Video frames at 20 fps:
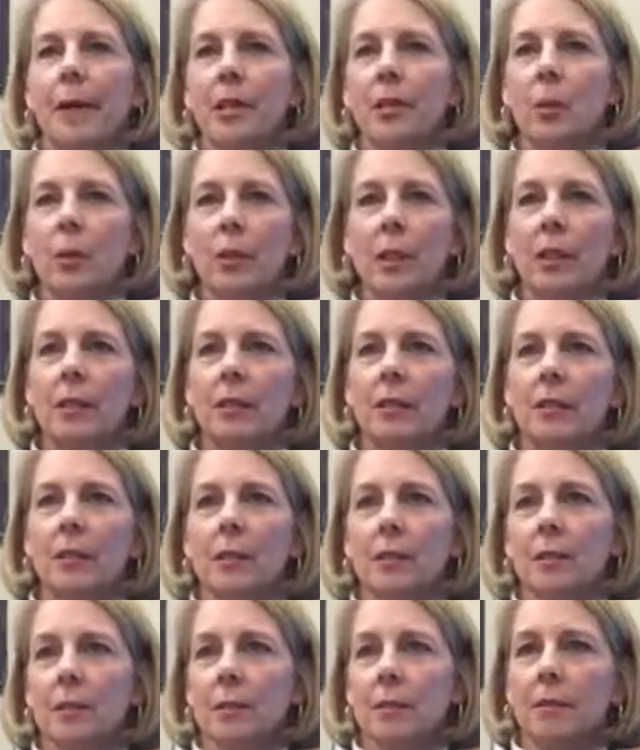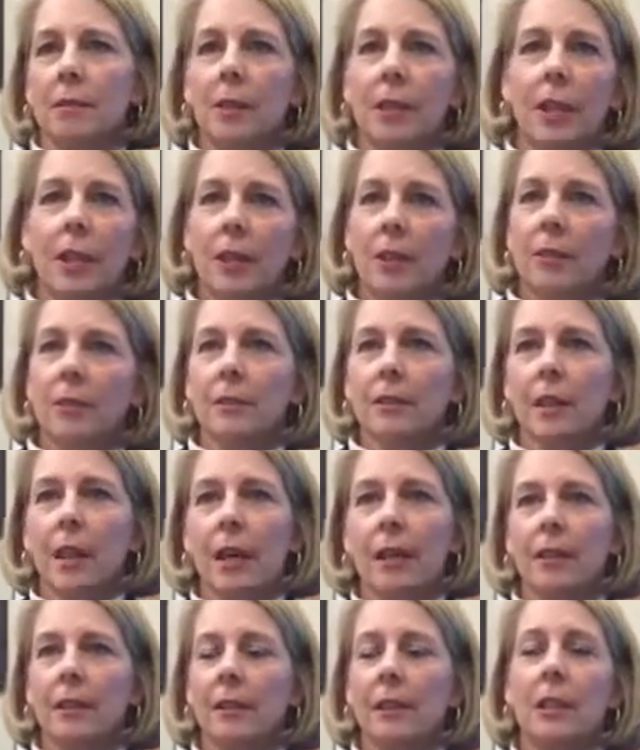might tweet just,
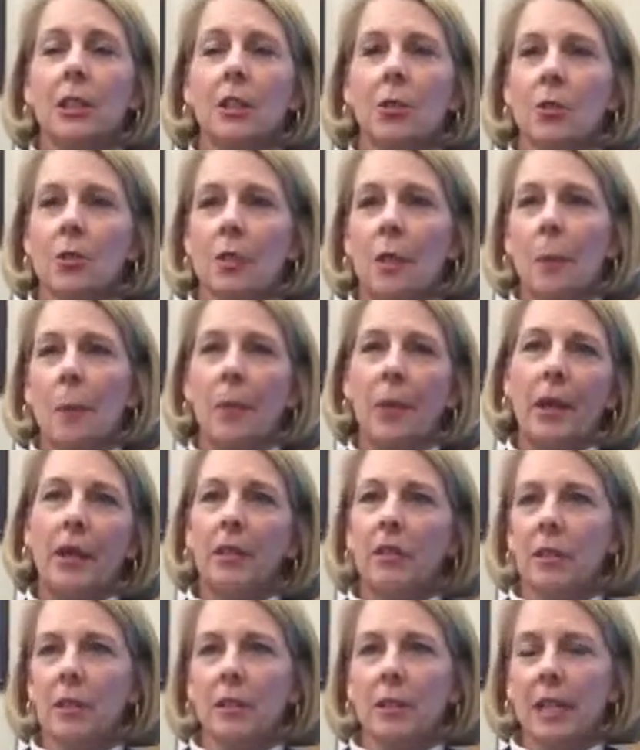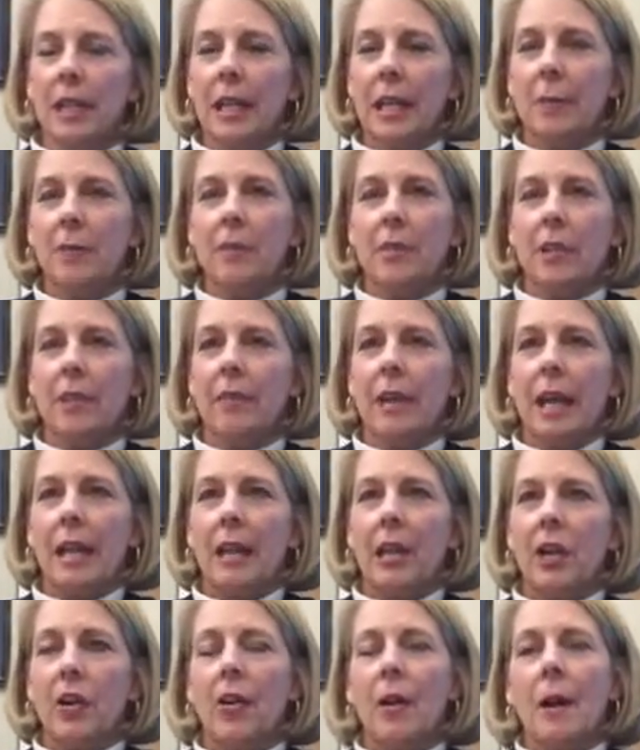like a little something just to keep stuff
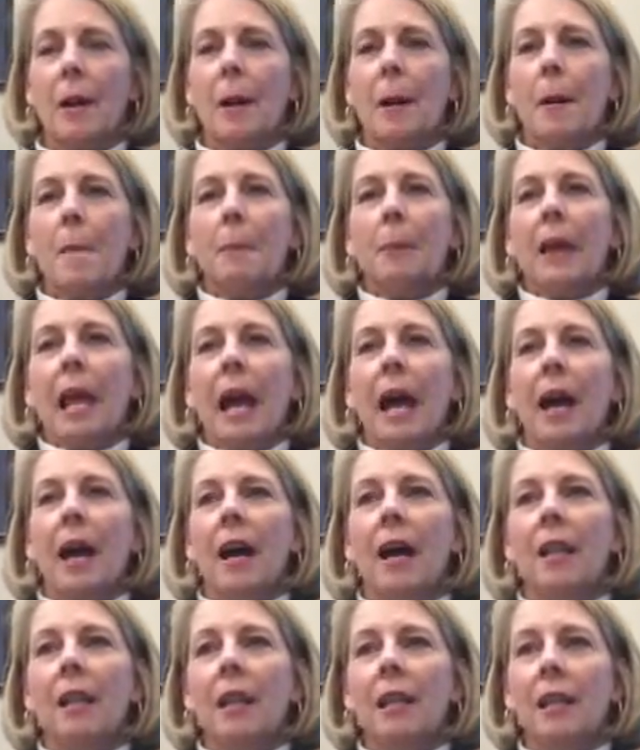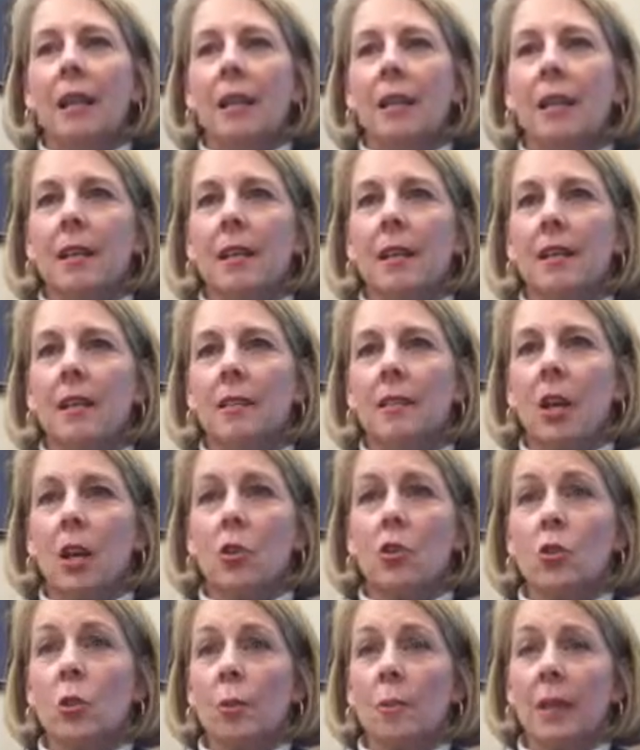out there. I think
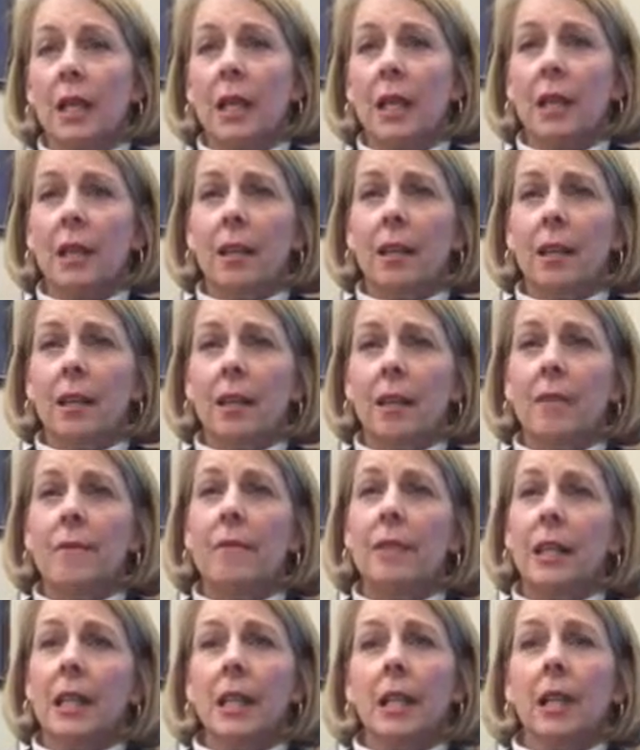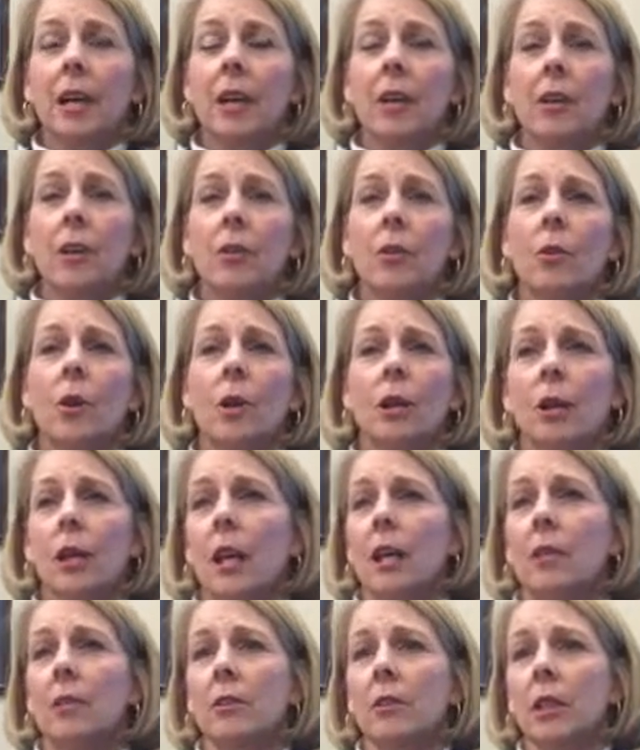social media and video
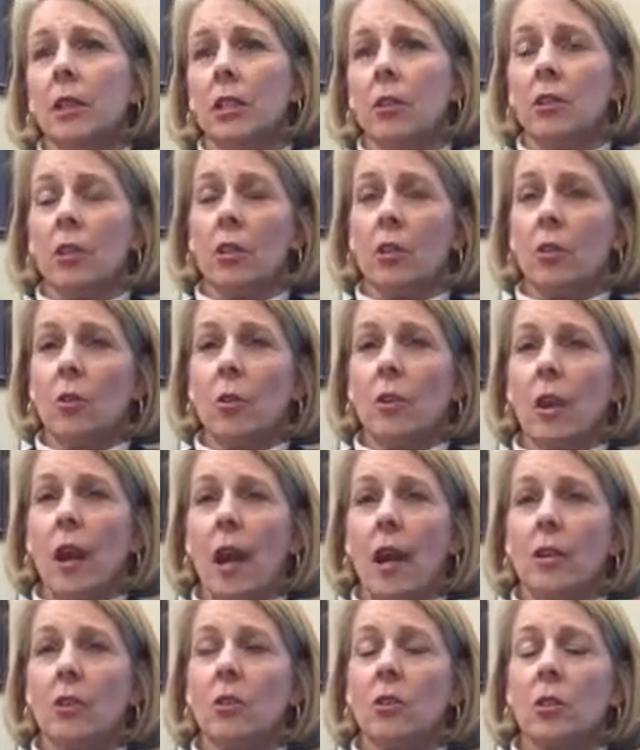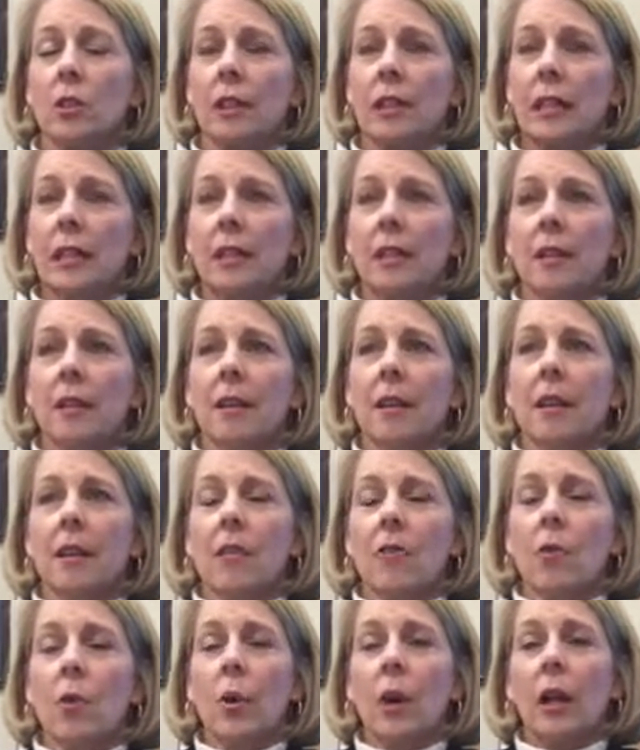alone in general actually,
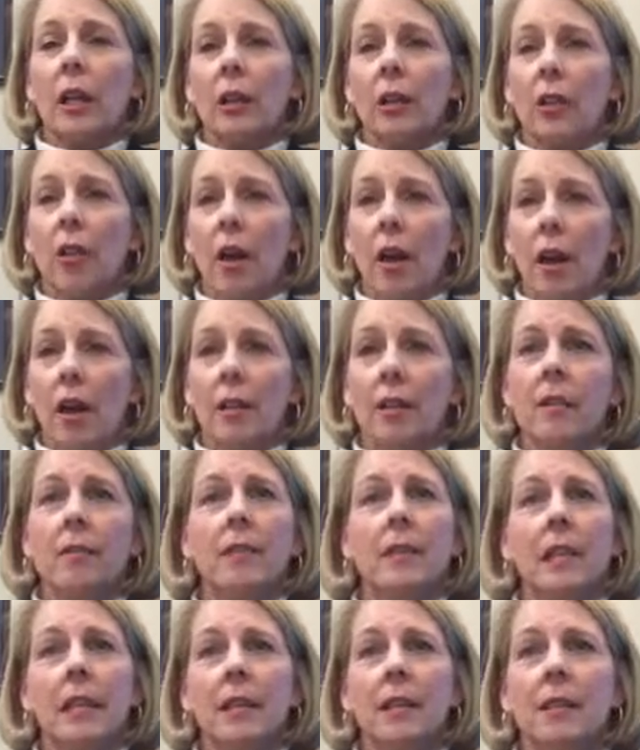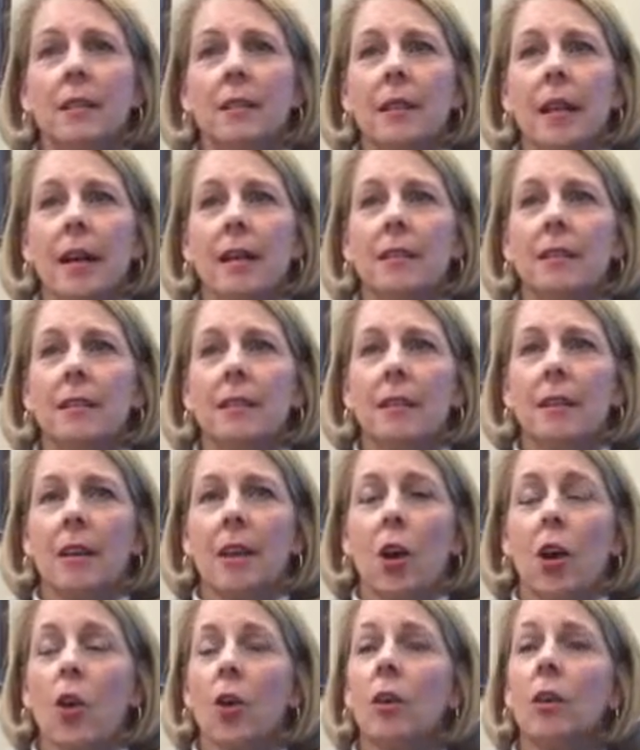for a lot of things, has
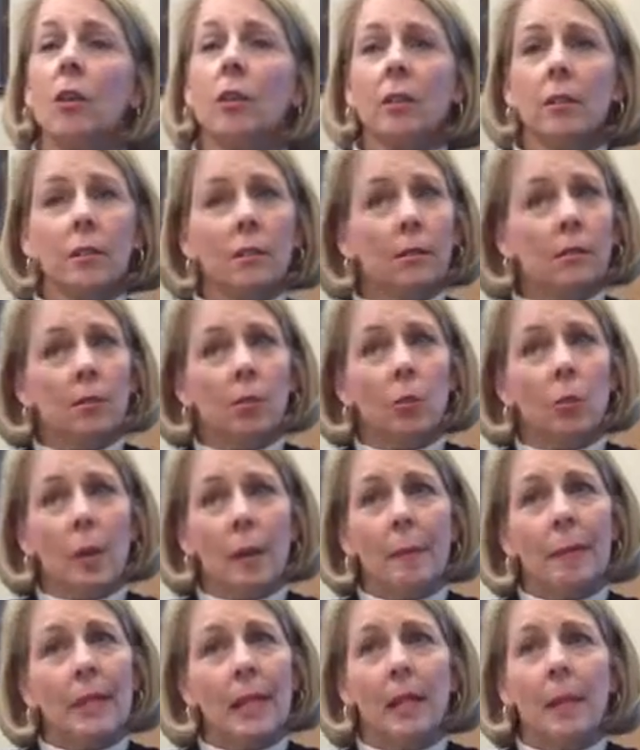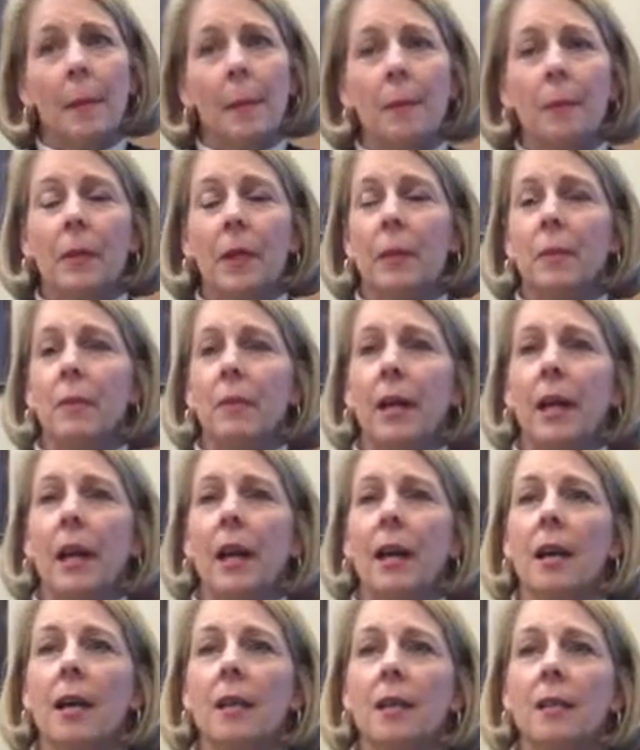hurt women
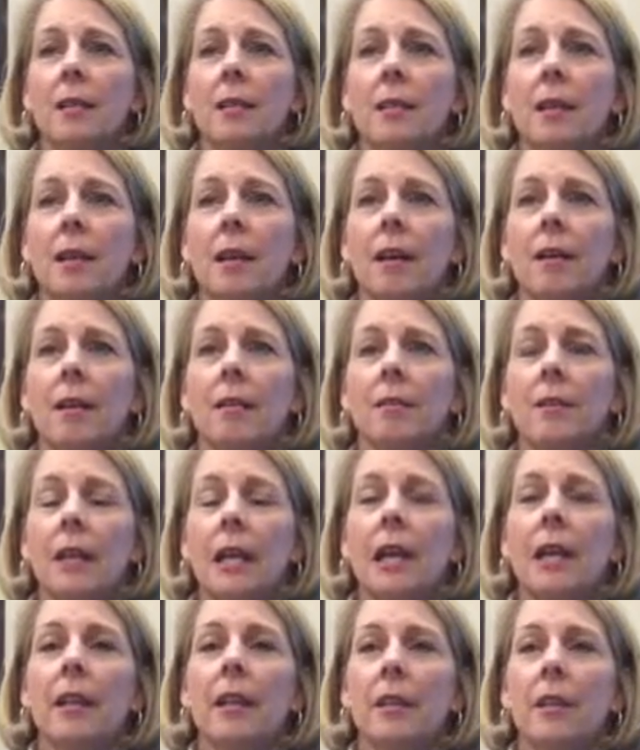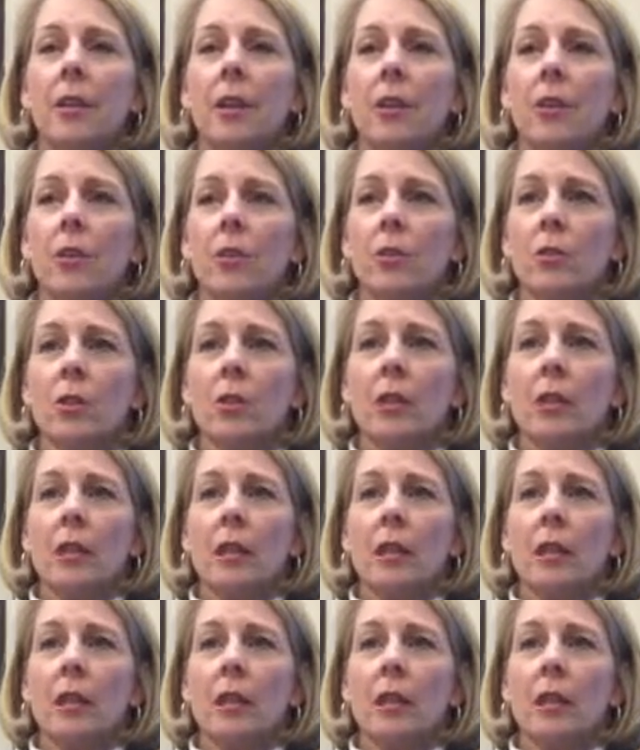because of there